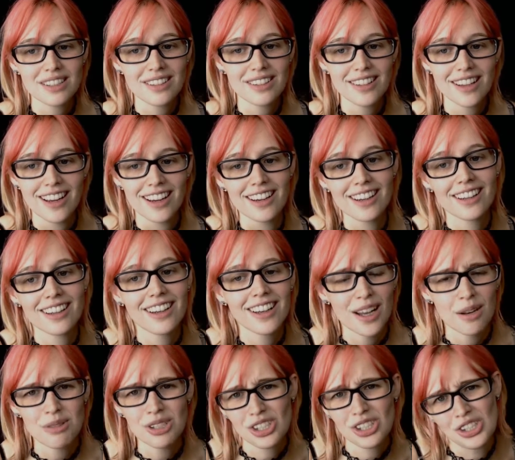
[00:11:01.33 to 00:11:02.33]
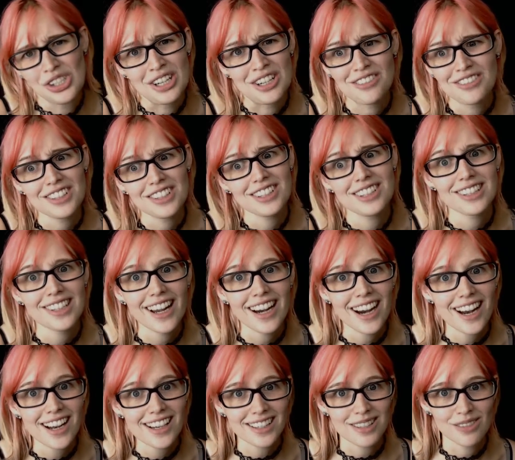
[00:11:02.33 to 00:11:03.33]
like, I'm just nervous, I
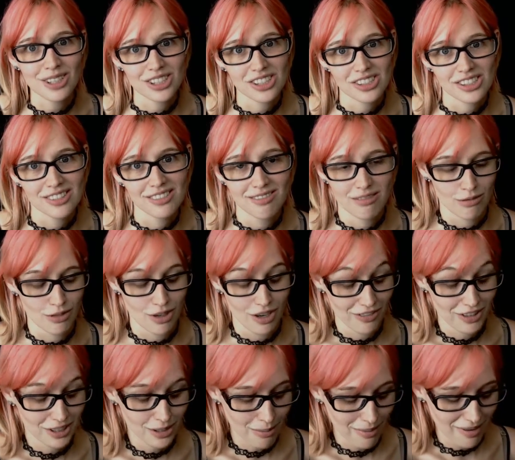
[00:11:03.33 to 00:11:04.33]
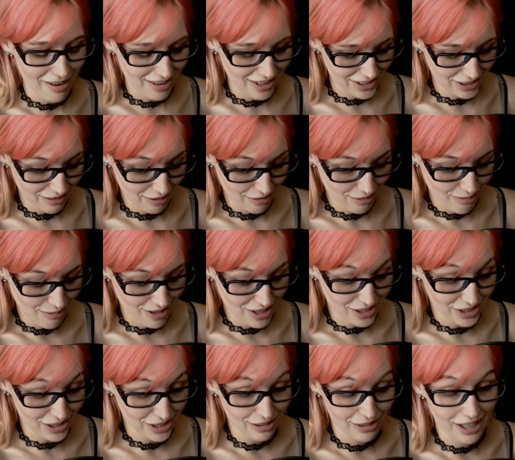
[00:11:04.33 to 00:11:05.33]
guess. I'm just nervous about it, so I don't want to
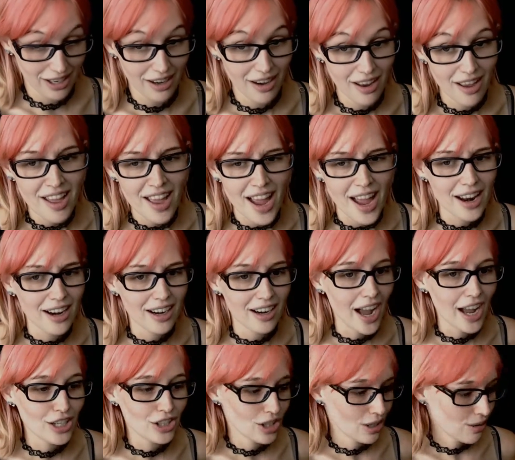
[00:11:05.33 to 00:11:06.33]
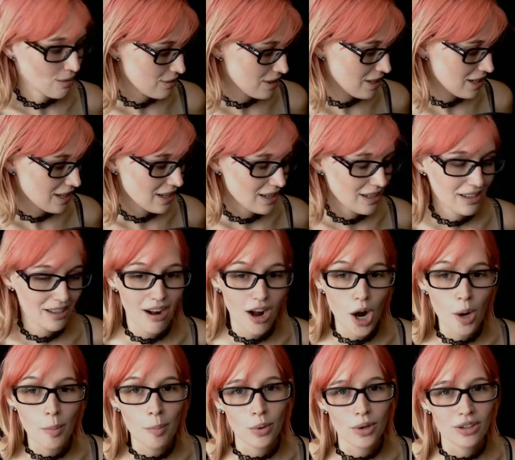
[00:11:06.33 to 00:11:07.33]
do it. And I don't need
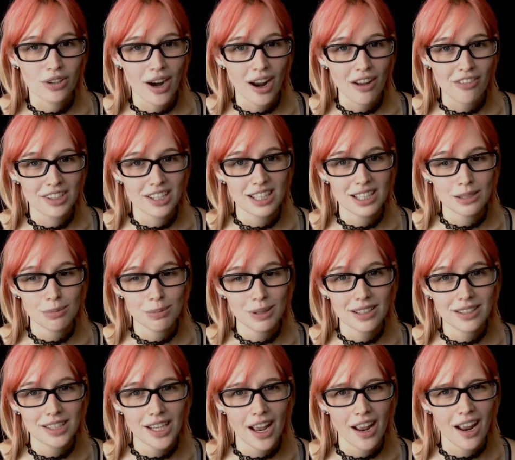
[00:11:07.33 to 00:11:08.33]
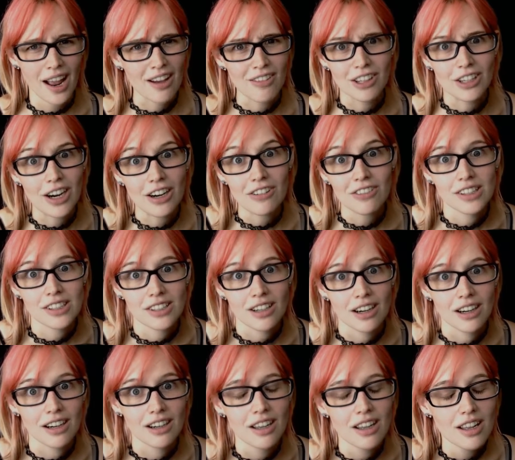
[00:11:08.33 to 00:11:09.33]
onboard graphics because I have a graphics
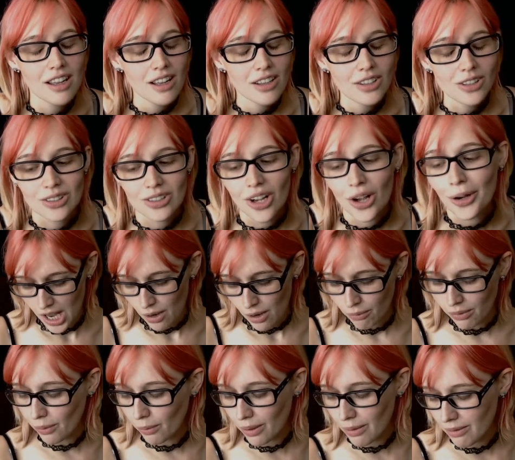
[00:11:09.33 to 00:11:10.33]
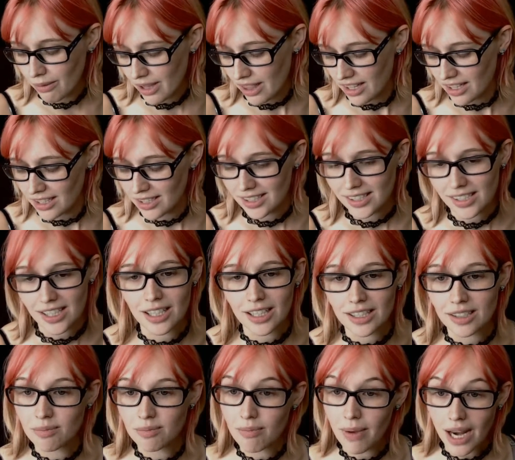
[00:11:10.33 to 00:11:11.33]
card. So we went with this. It is
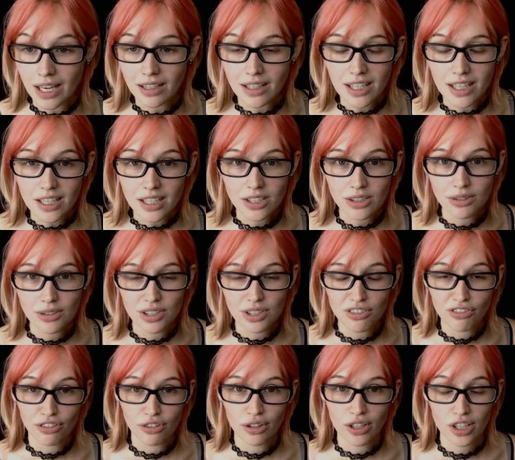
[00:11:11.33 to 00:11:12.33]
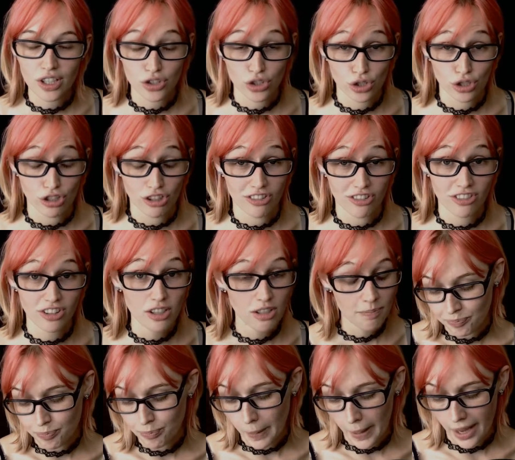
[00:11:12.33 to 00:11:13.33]
mainly used for a server,
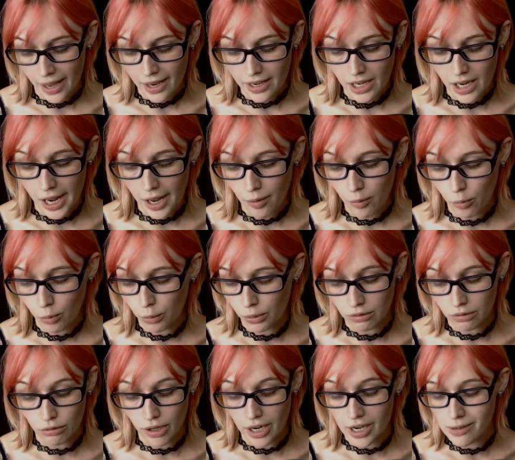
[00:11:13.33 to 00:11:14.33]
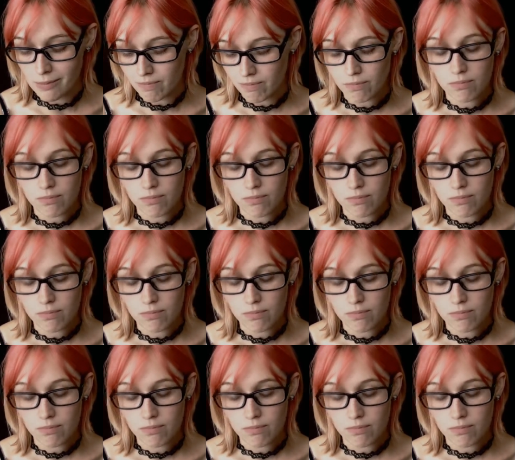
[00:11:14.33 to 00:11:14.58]
but it will run